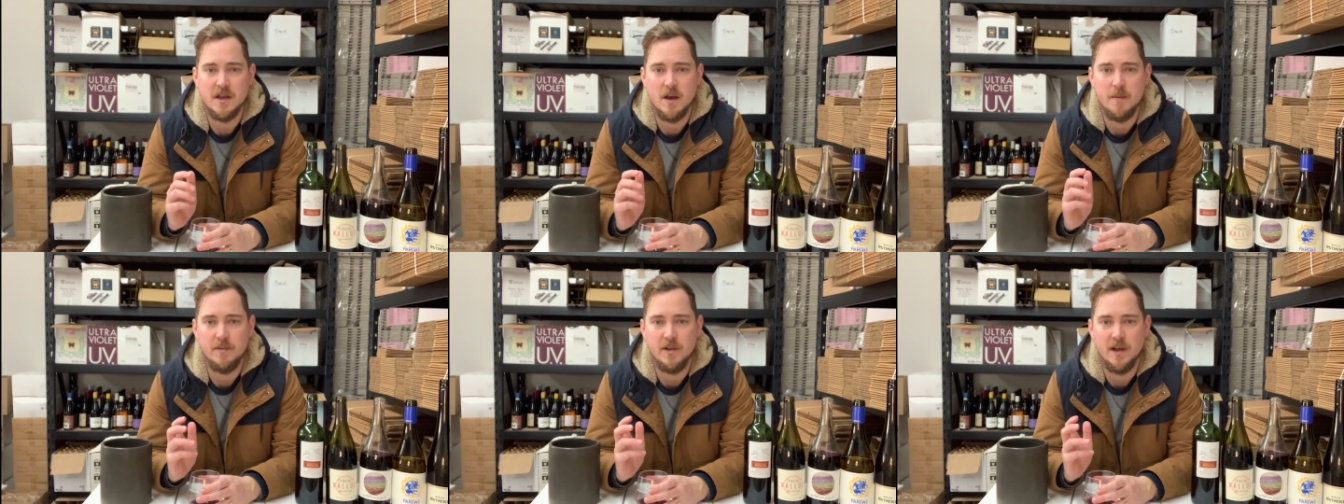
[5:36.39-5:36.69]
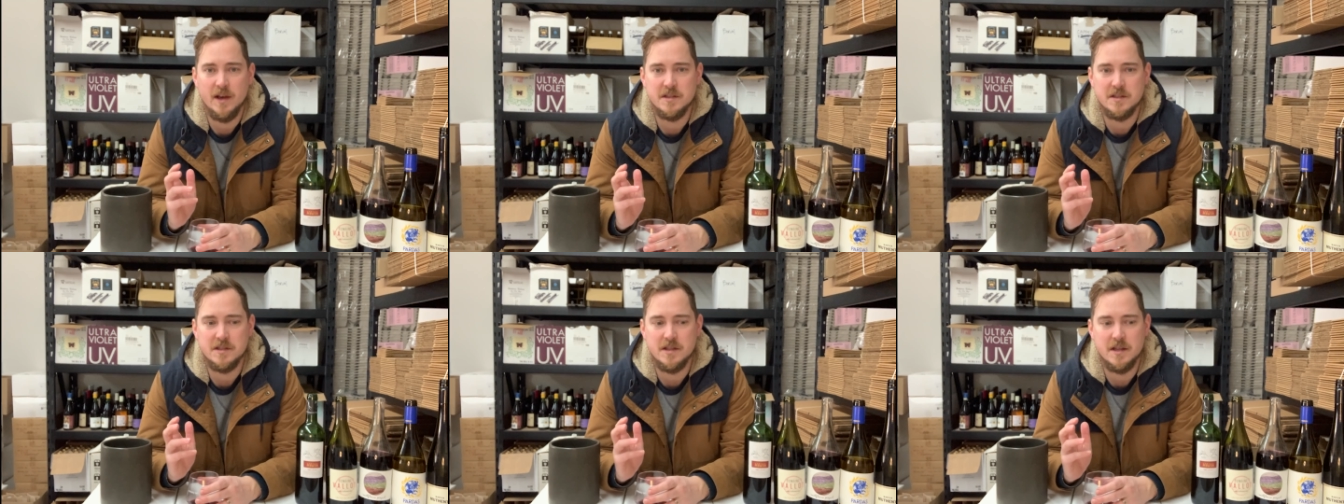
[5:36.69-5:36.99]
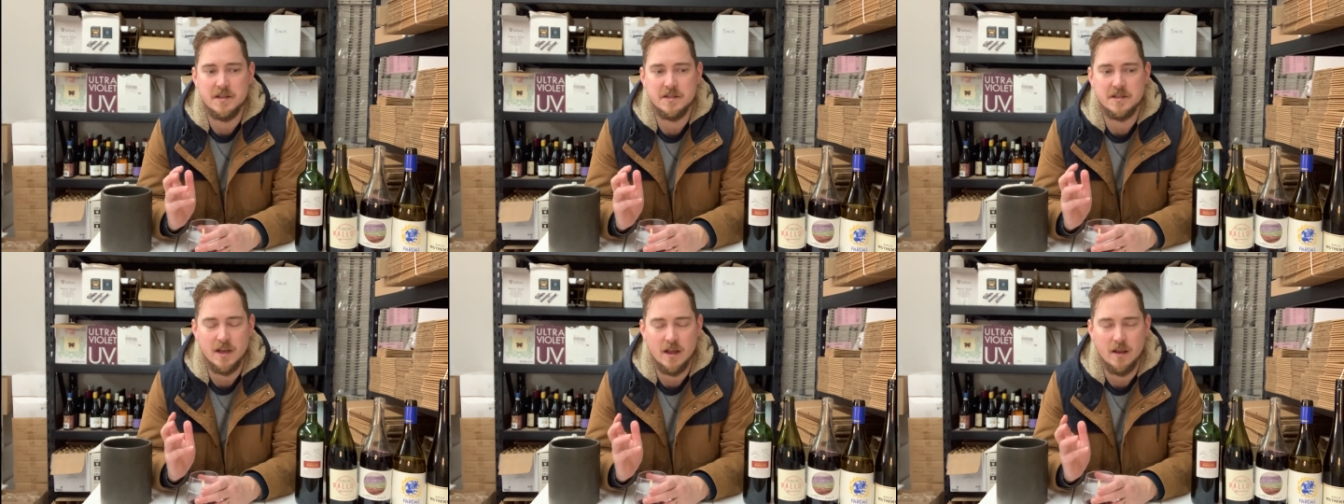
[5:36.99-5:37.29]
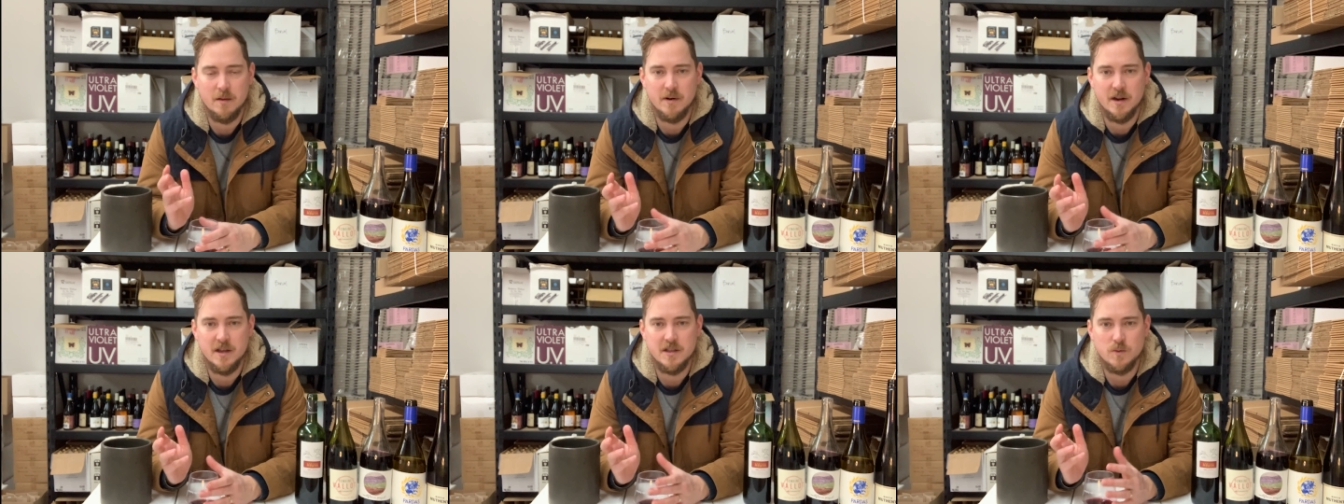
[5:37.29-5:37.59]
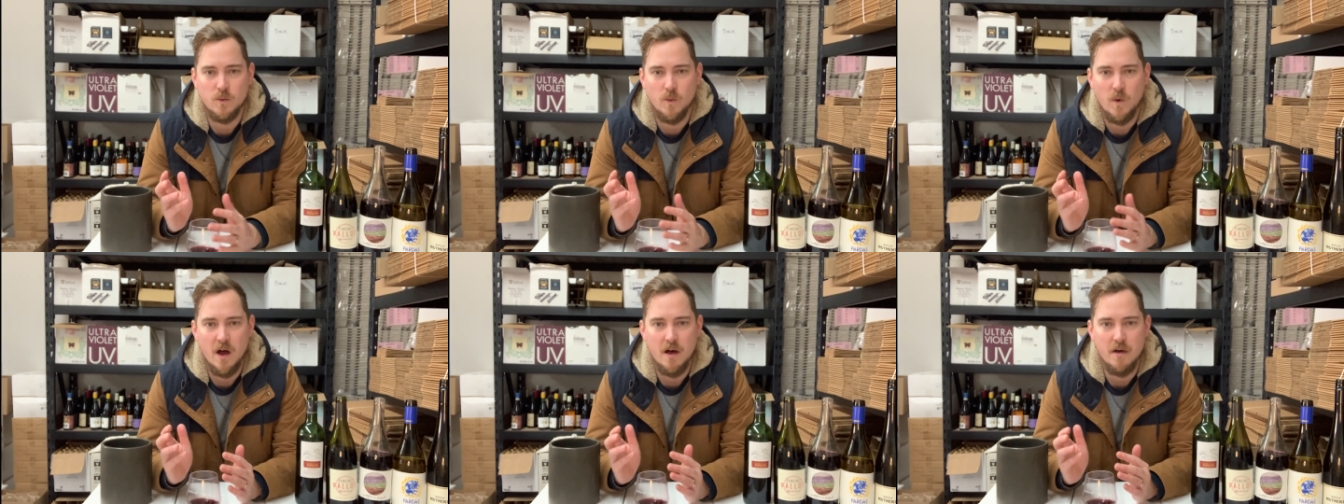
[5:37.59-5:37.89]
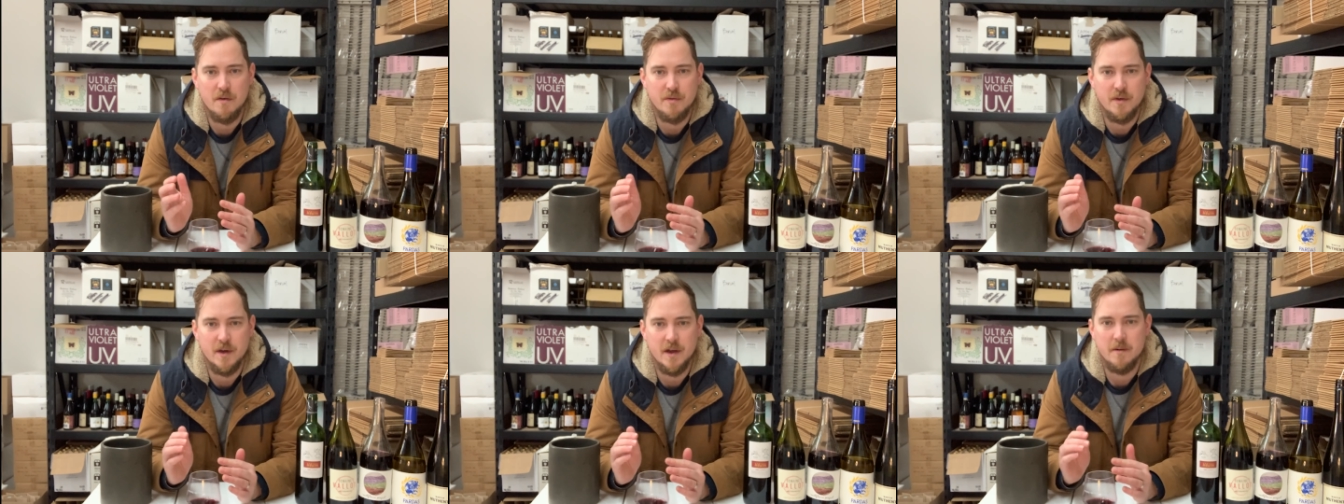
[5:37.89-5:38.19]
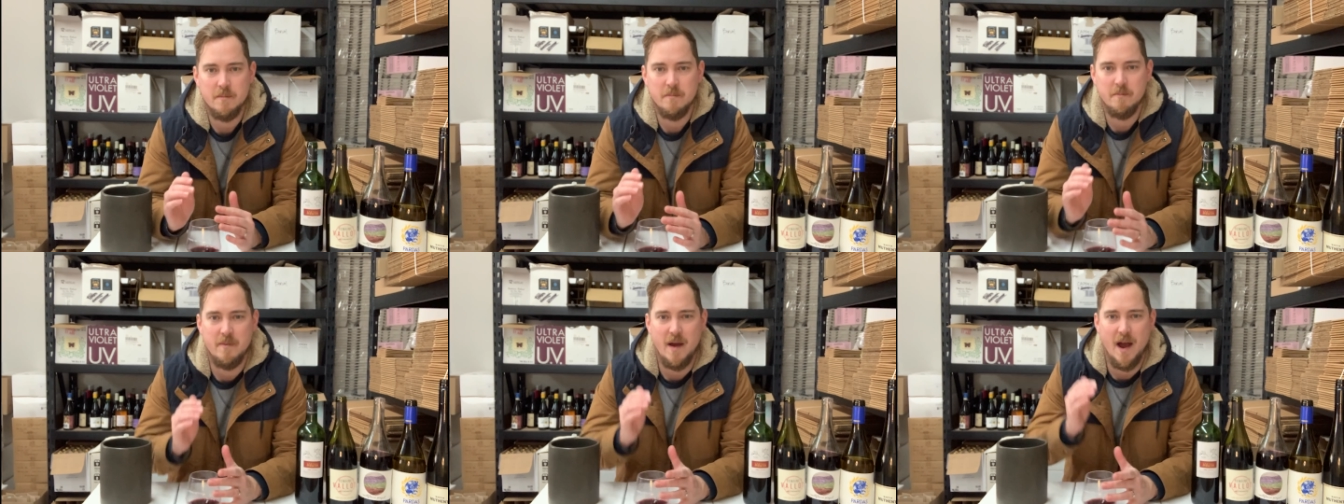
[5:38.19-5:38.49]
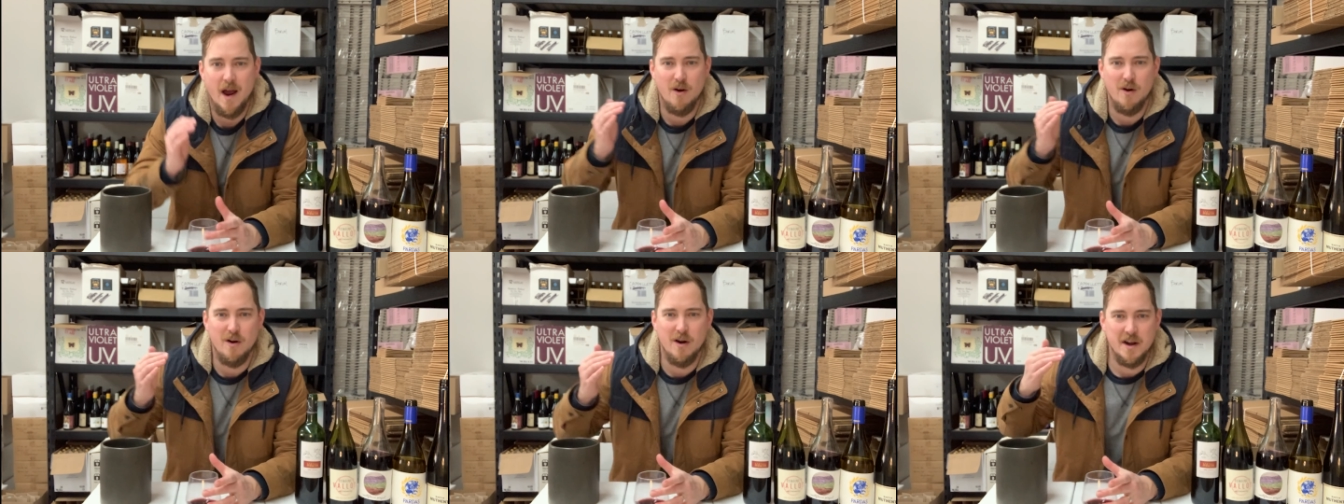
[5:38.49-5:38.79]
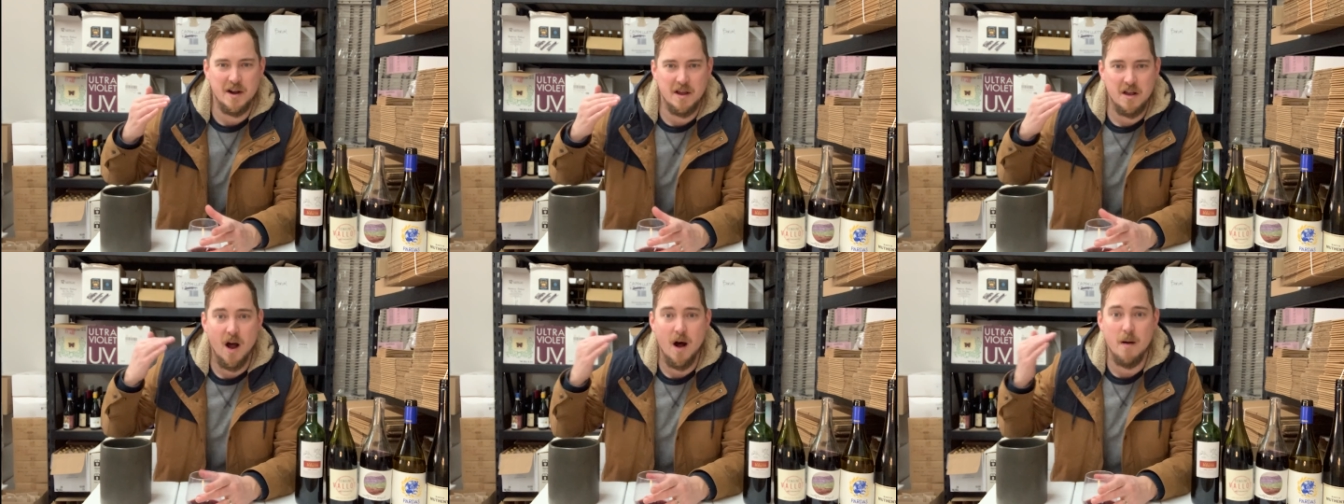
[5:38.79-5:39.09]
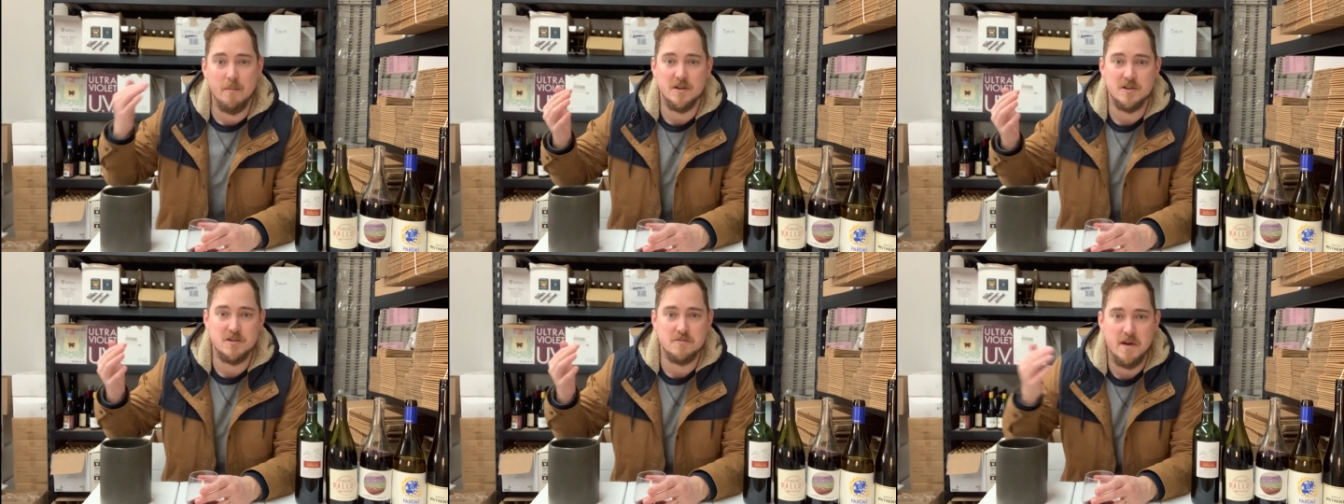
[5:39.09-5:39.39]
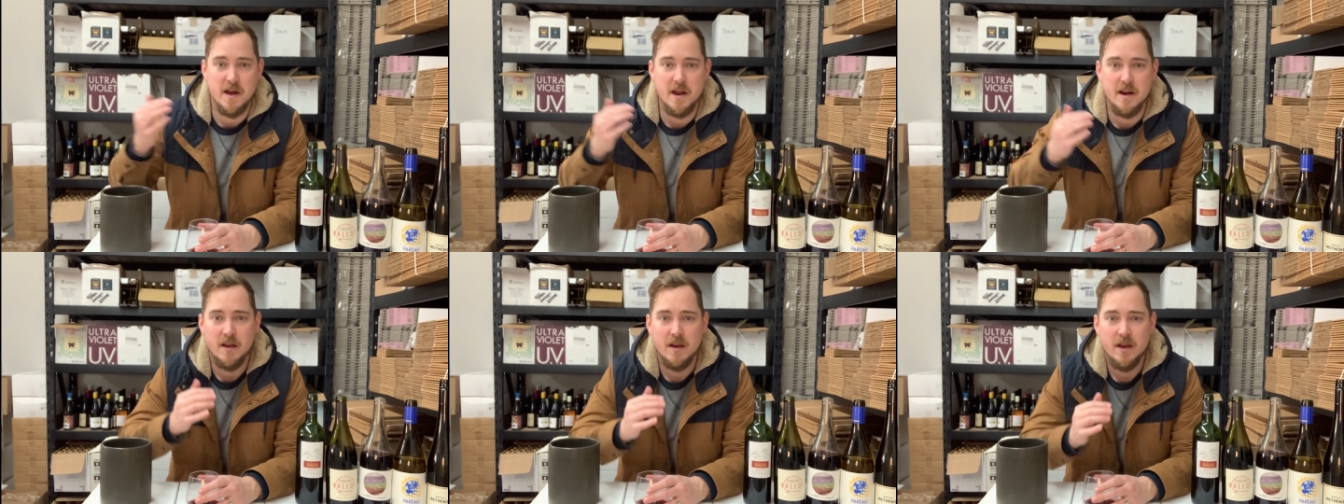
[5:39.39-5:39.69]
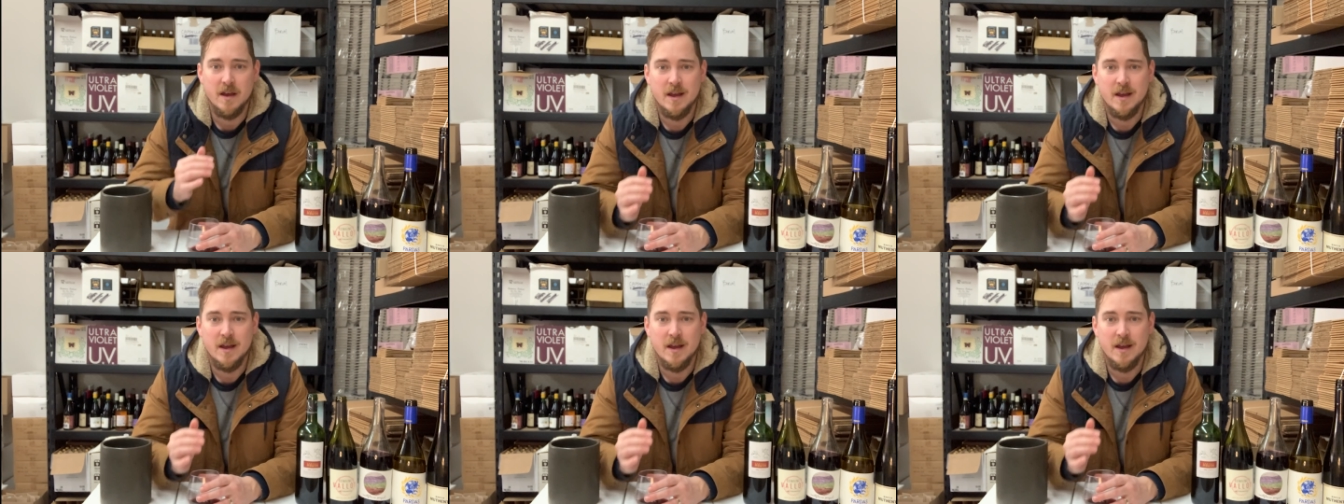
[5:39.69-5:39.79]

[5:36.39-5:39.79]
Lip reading: a place that celebrates wealth and power and accomplishment,